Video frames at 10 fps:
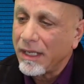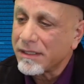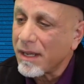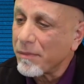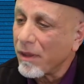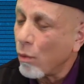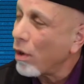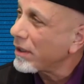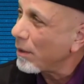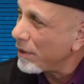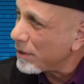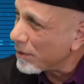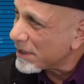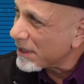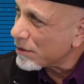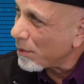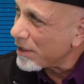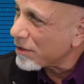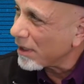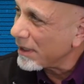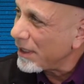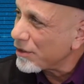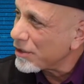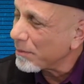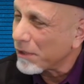some of the work that we do with situational leadership.